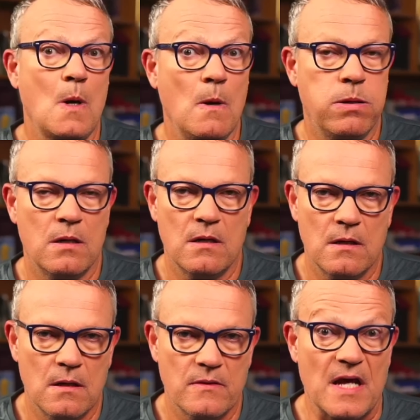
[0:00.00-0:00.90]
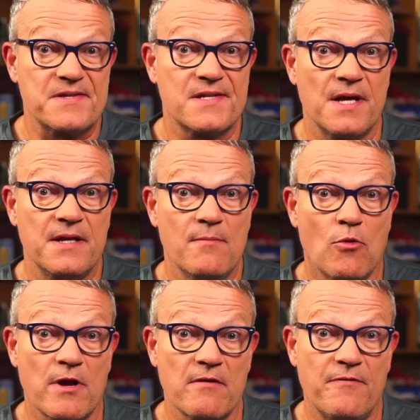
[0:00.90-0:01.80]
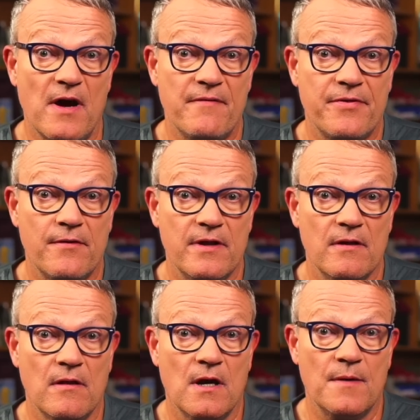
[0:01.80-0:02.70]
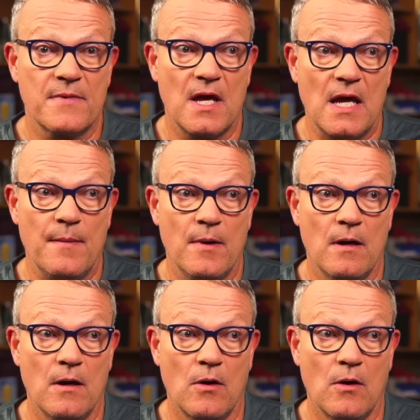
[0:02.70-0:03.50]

Whew. That Sunday morning 5:30 alarm came